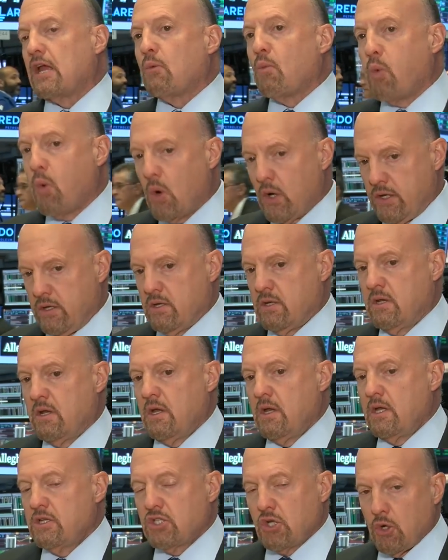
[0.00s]
they wouldn't.
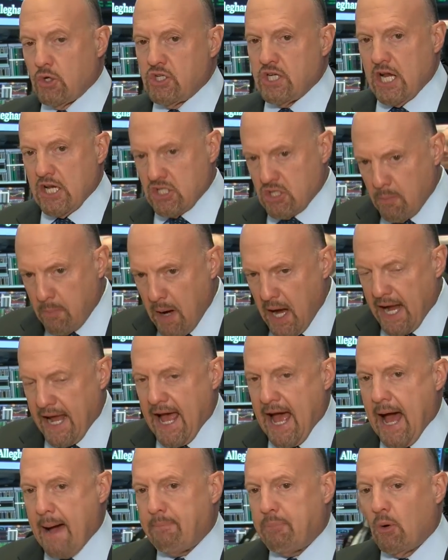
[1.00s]
It's a good chance to buy
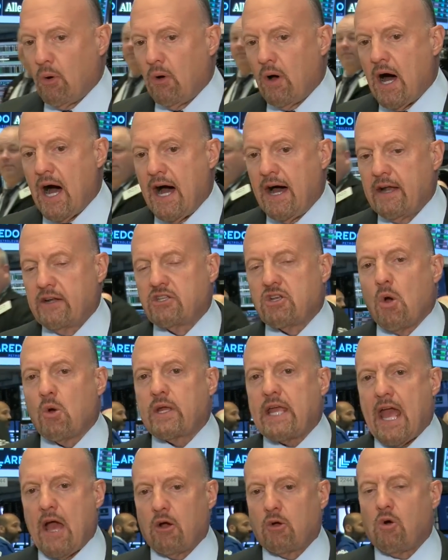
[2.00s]
Apple.
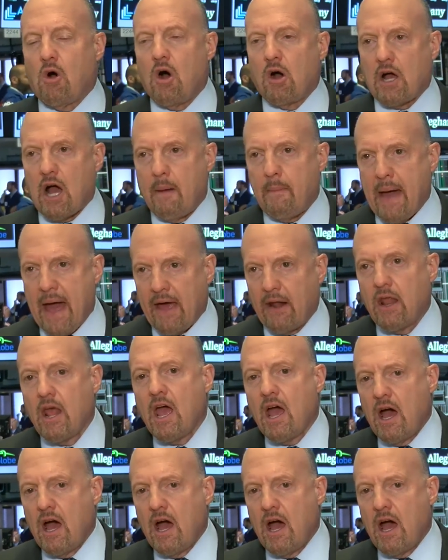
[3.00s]
Don't count Qualcomm out.